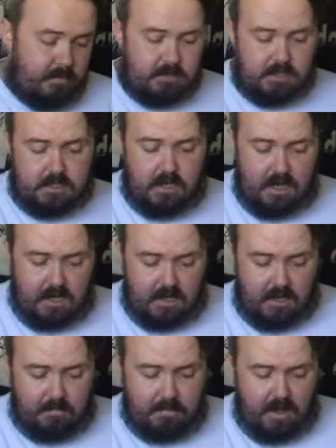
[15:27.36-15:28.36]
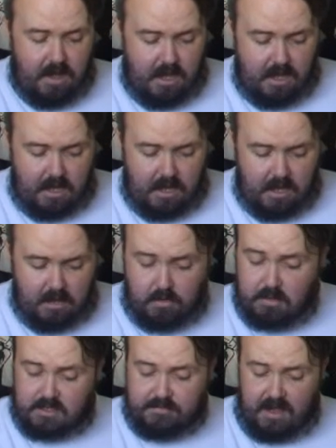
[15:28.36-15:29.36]
one was signed by
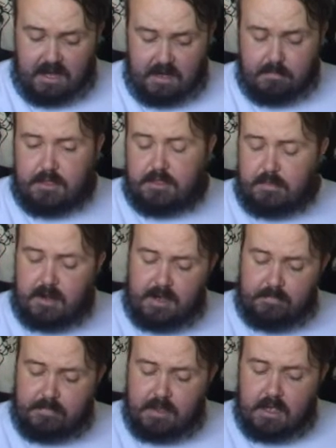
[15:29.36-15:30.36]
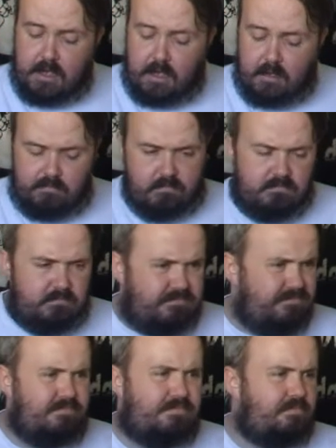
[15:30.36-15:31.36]
Chris Fenn, number 3.
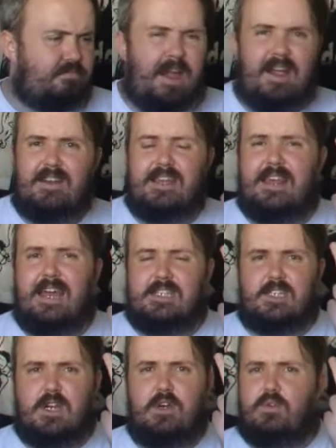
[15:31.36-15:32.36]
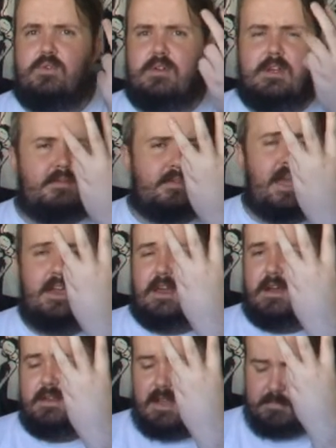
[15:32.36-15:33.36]
Apparently that's 2. There
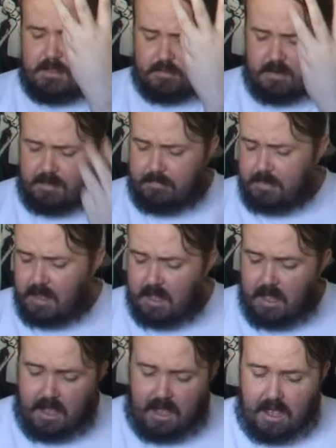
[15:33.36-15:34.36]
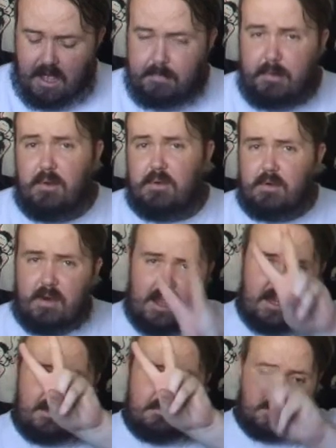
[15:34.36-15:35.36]
you go, number 3. Paul
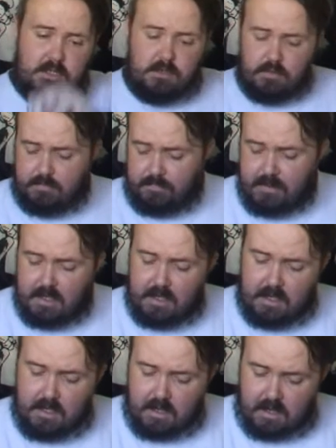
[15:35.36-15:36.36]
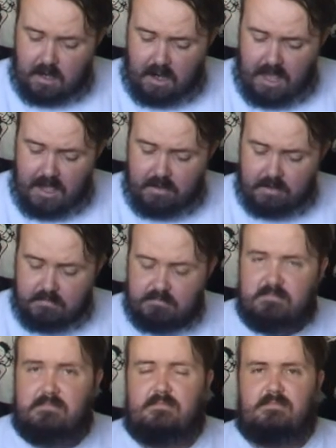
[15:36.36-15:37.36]
Gray, number 2. Clown,
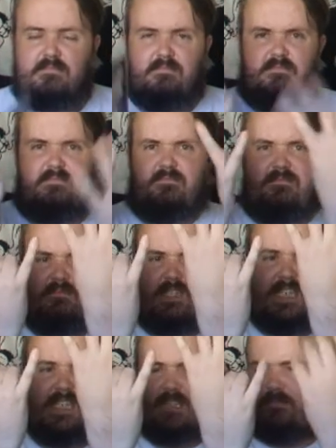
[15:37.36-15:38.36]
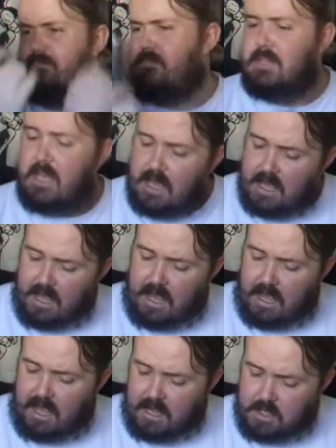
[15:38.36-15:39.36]
6.
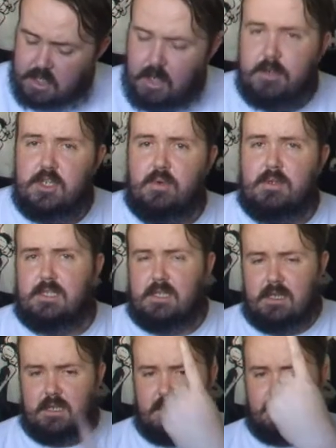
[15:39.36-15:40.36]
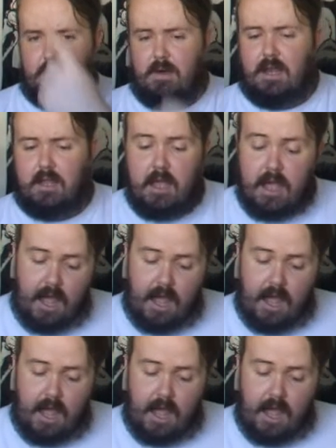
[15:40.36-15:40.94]
And Joey Jordison, number 1.